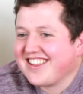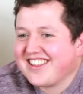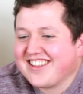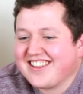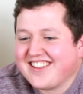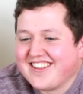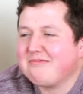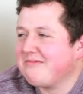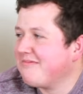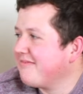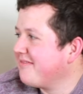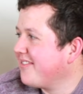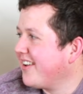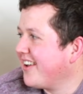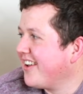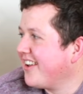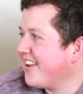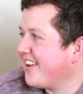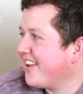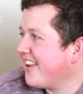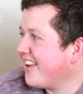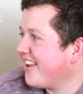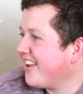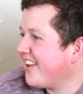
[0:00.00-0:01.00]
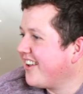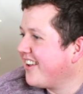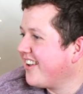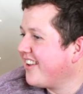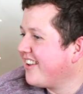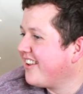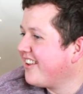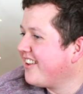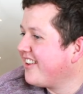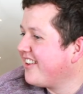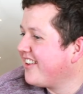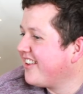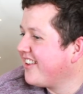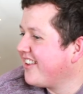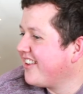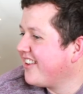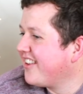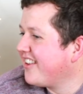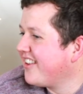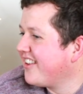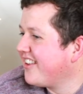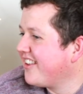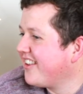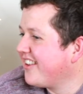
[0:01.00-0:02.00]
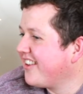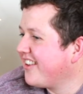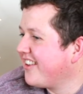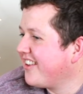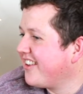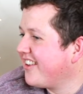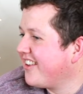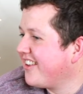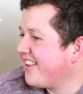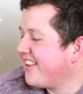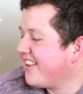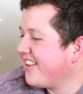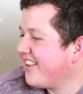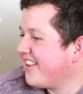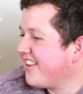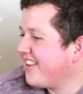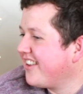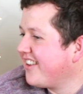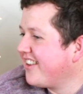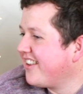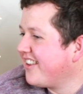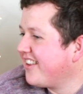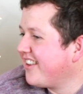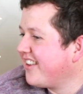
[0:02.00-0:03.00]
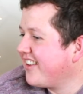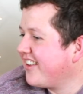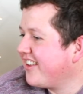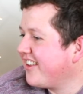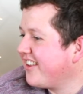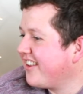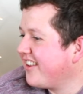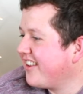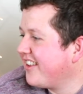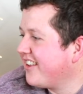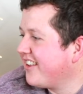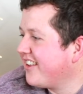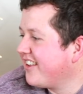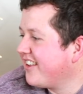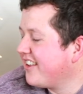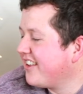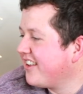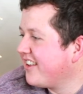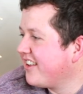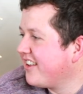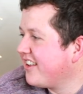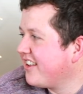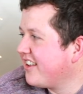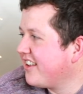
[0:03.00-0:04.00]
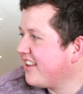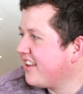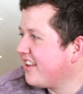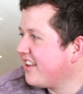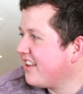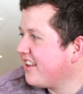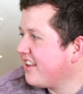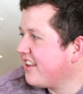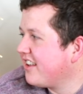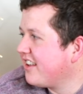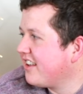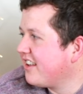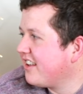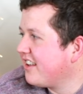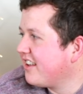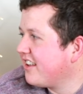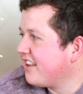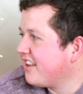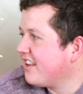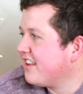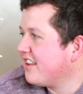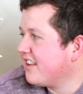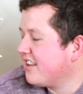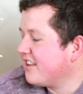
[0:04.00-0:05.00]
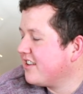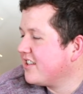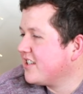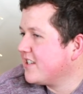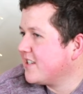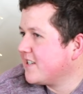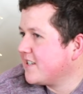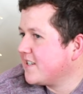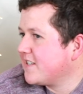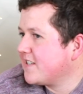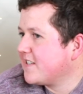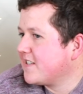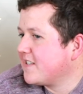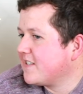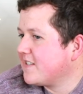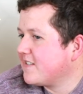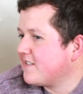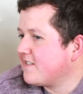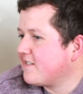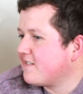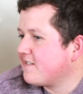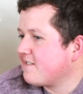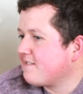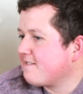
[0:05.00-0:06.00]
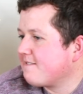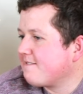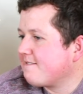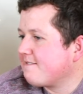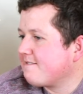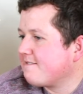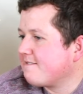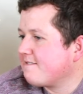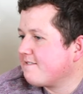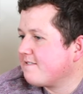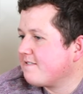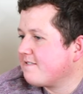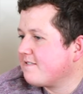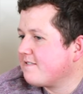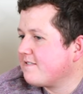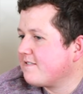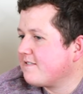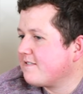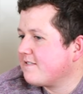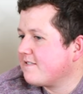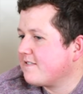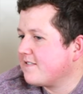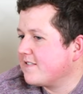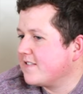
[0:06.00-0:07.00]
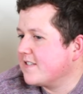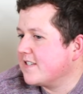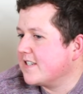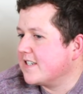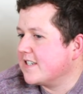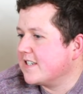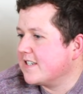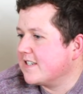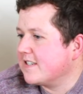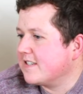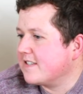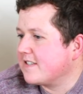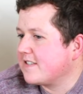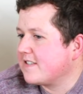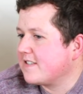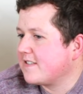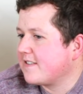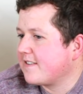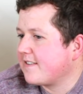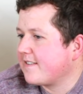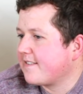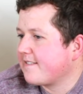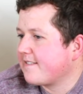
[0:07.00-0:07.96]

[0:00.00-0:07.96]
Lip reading: [no speech]